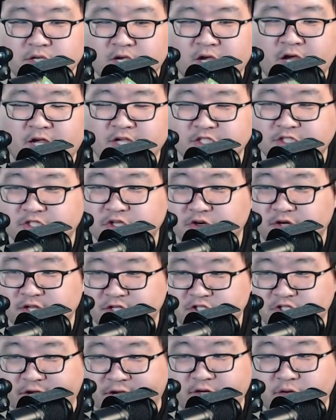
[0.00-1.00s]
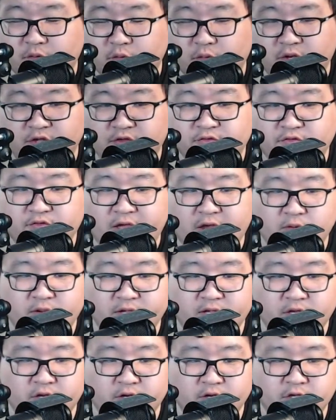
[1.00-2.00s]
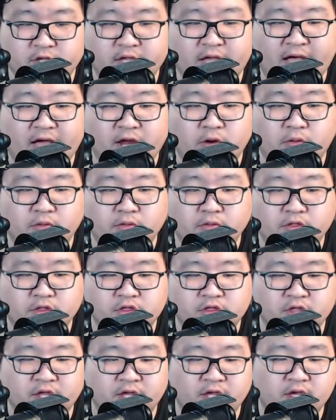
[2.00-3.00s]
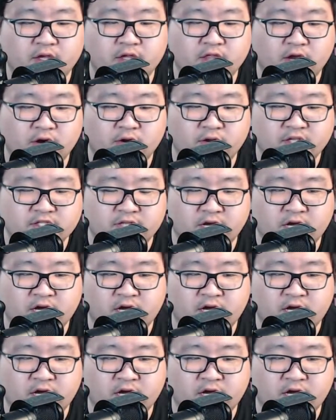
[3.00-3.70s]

Custard in general is very good. I don't think there is a